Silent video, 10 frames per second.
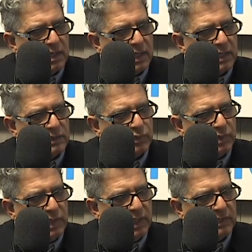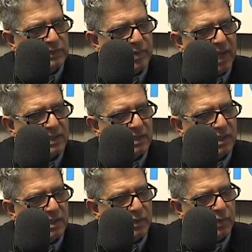As we expand
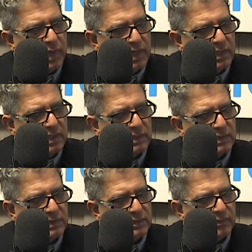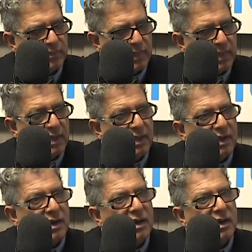our awareness,
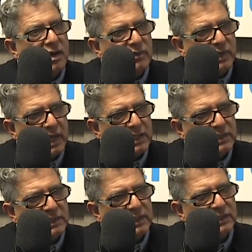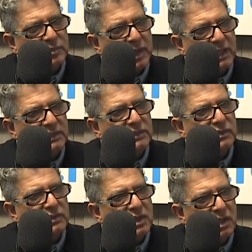our reality expands.
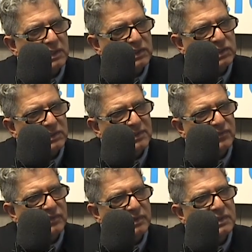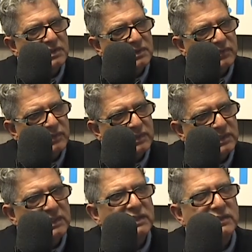So, knowledge is different in different
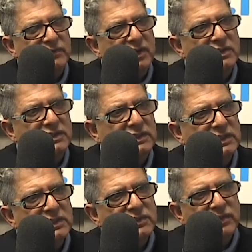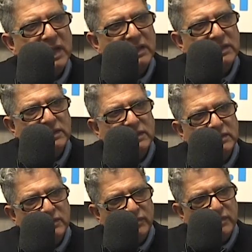states of consciousness, reality
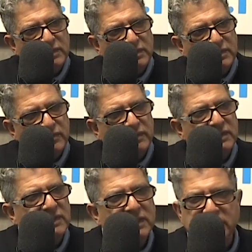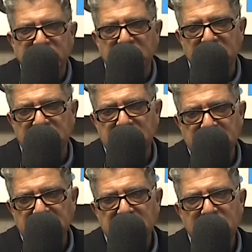is different in different states of
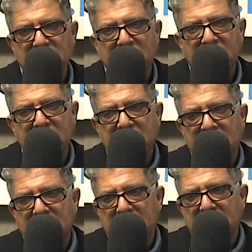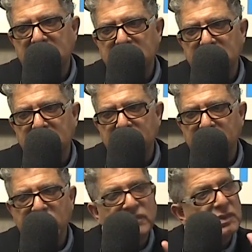consciousness and um,
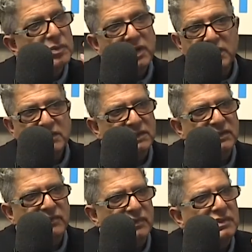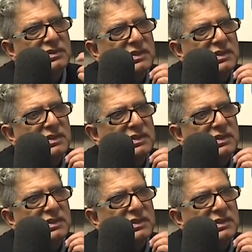even the brain is different